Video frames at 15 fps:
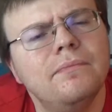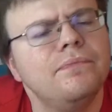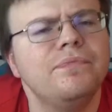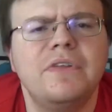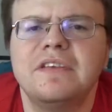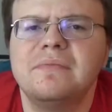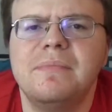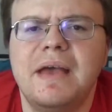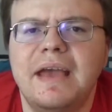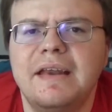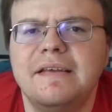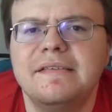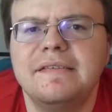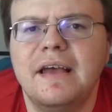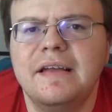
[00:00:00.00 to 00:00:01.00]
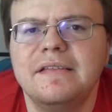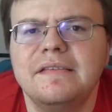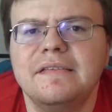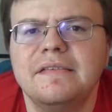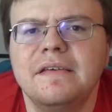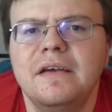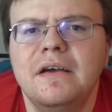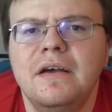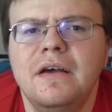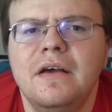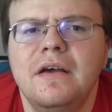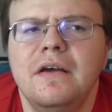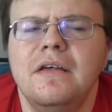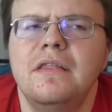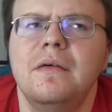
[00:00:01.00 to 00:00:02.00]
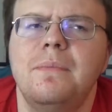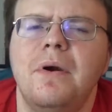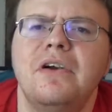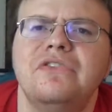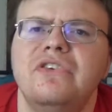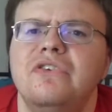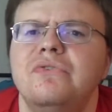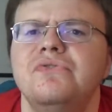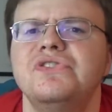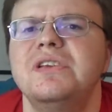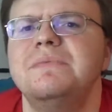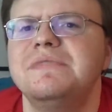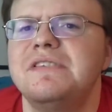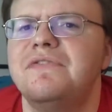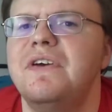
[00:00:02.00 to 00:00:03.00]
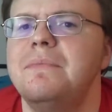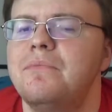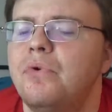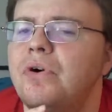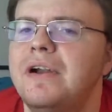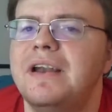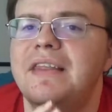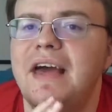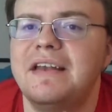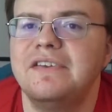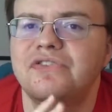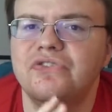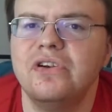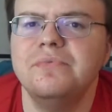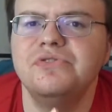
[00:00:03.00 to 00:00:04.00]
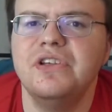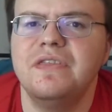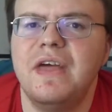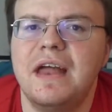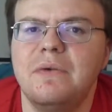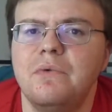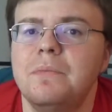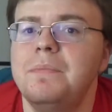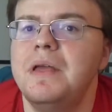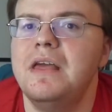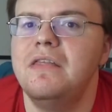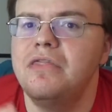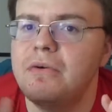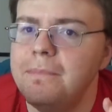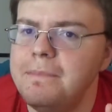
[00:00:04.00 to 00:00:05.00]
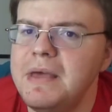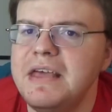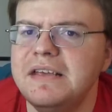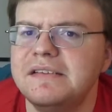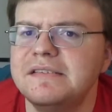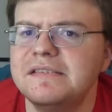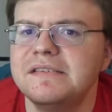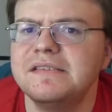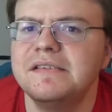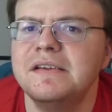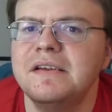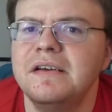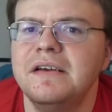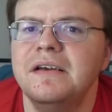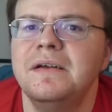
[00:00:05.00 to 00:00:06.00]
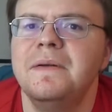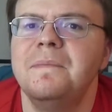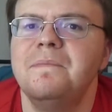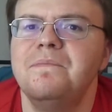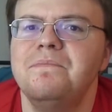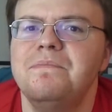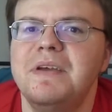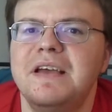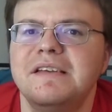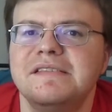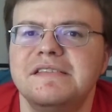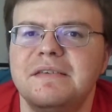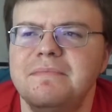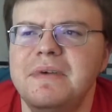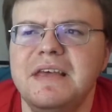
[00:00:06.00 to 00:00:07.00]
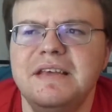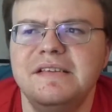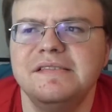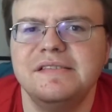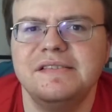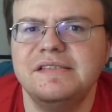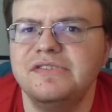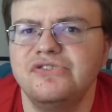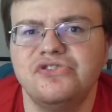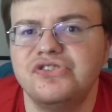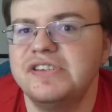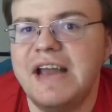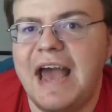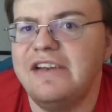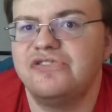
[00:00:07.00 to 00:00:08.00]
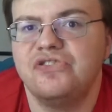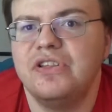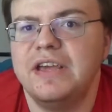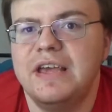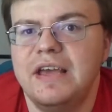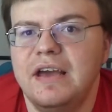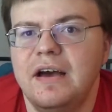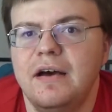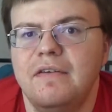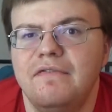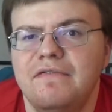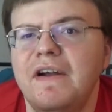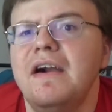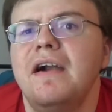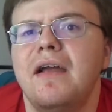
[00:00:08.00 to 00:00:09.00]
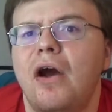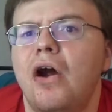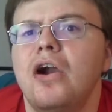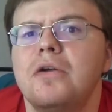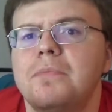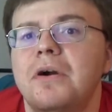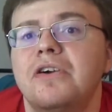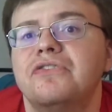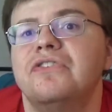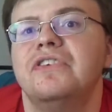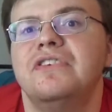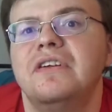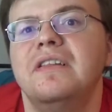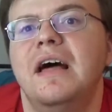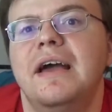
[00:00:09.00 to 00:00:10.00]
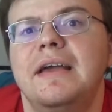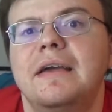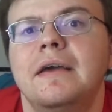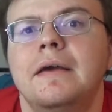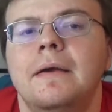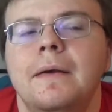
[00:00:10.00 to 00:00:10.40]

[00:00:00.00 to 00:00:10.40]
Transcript: Doesn't make any sense. The person who seems to fit more into that description then would be The Miz. Because The Miz is just naturally a very hard person to like.